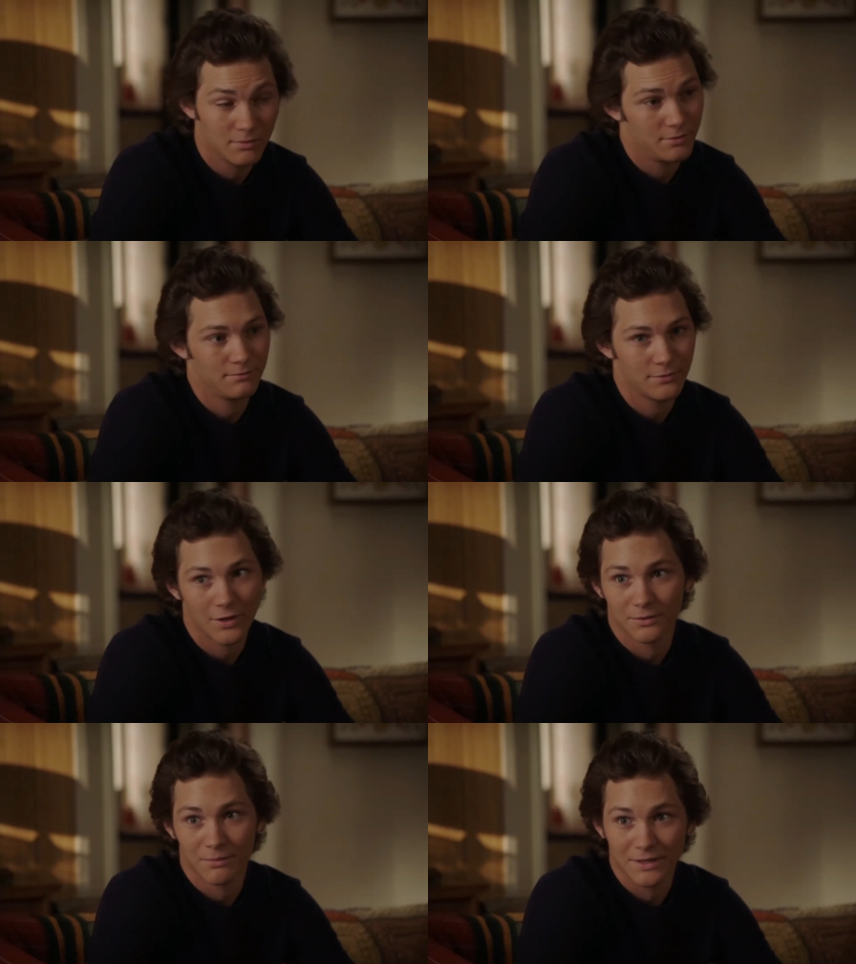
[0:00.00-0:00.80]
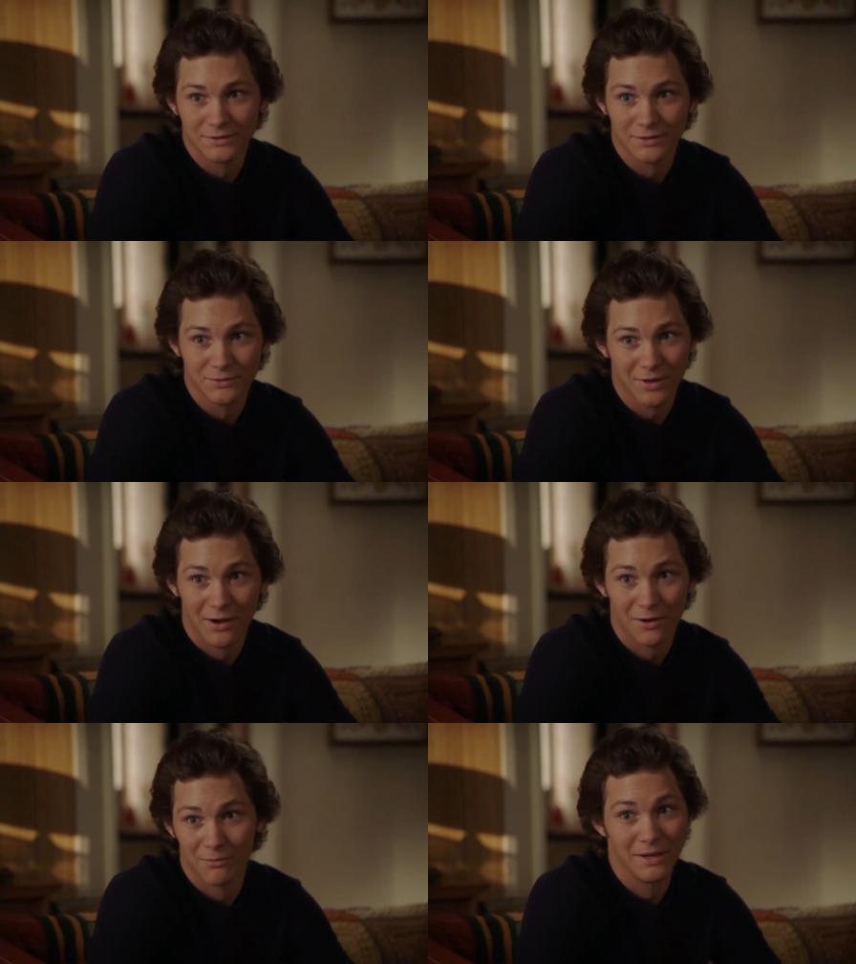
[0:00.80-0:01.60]
Well, not to mention you
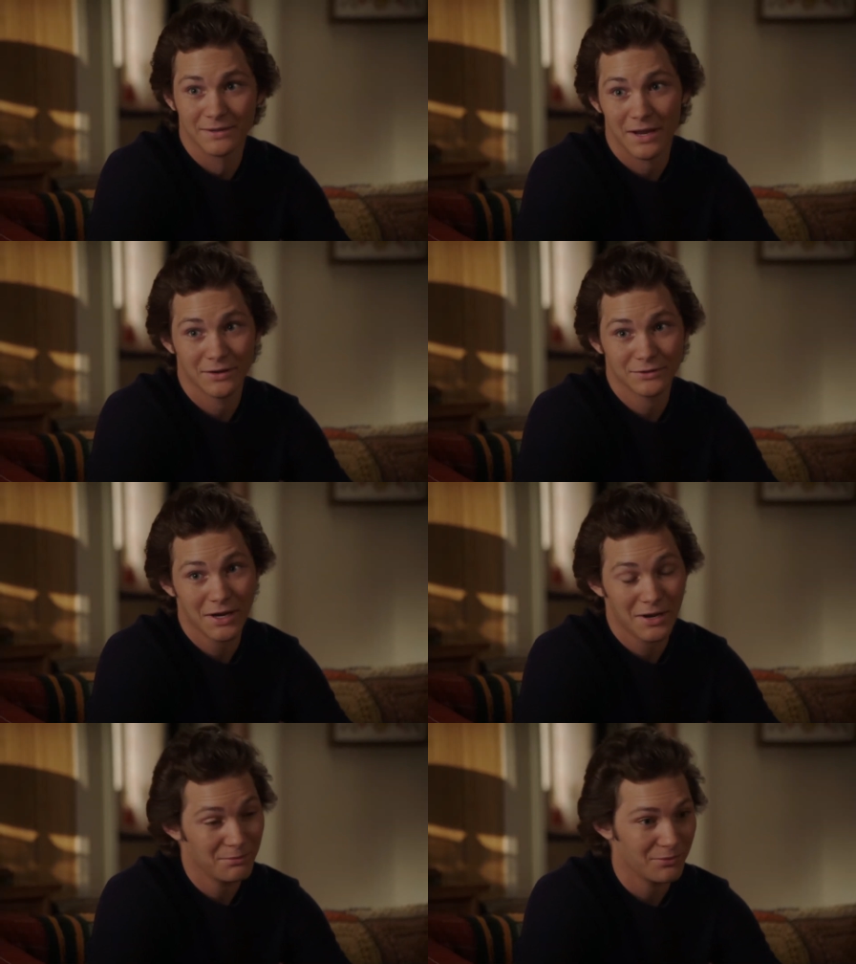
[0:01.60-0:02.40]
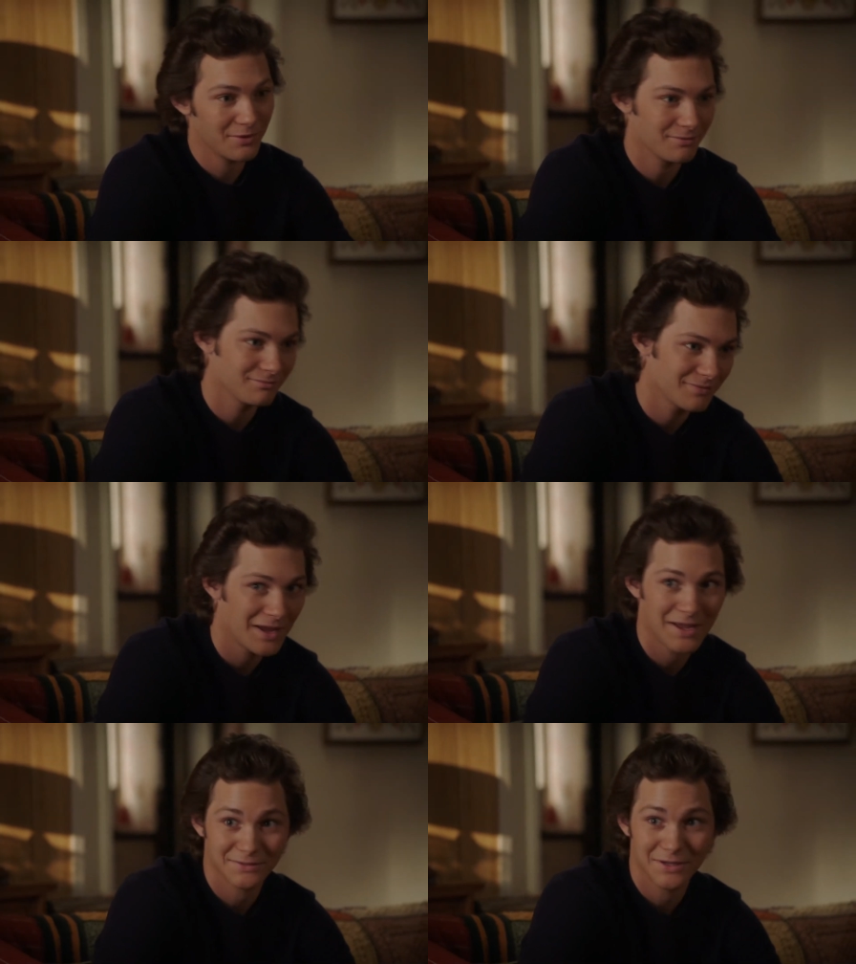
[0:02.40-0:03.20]
got all bent out of shape when
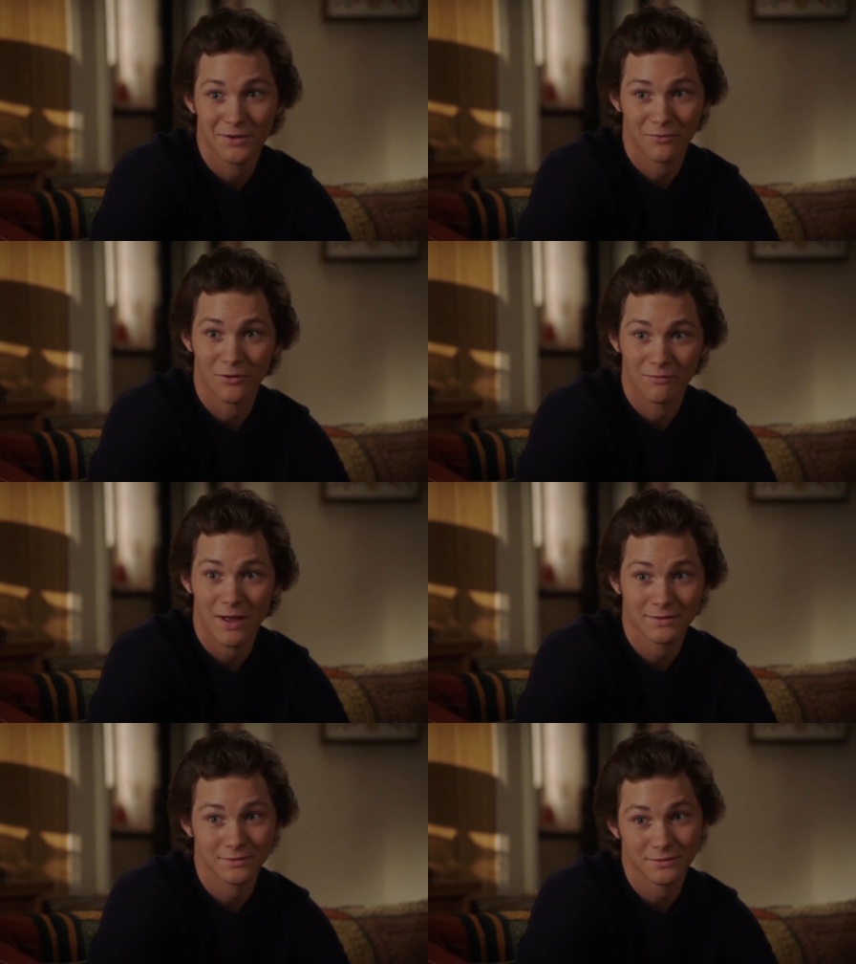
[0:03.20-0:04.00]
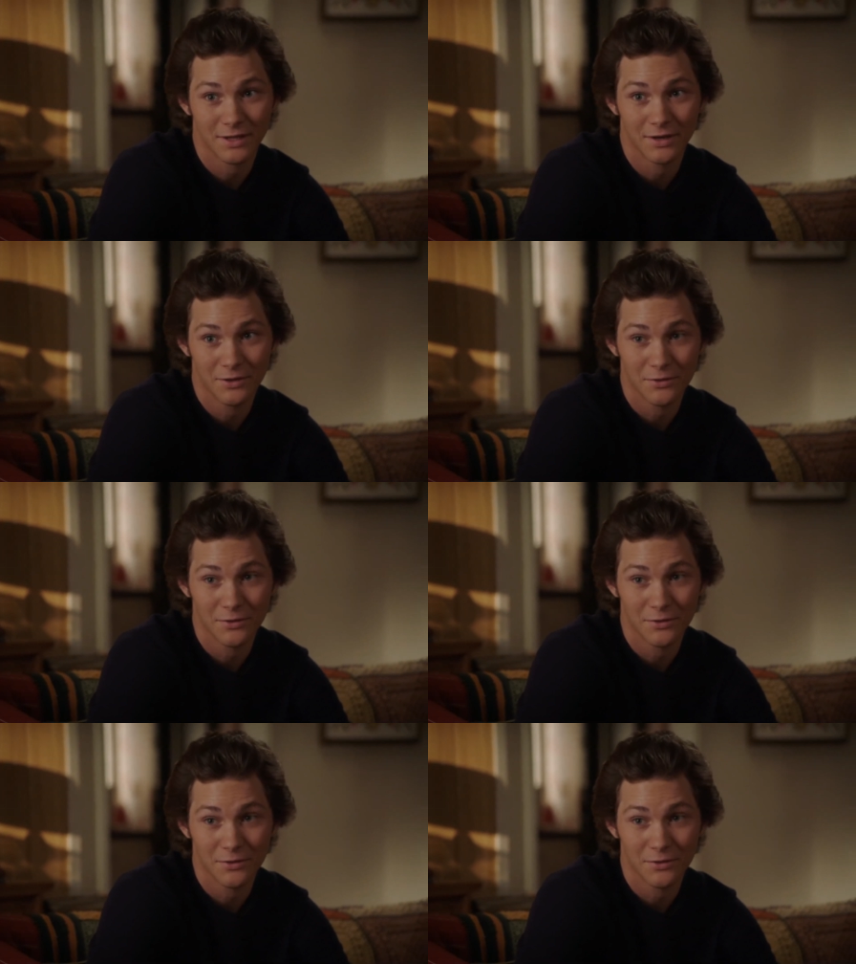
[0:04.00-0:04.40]
I asked Dale for advice instead of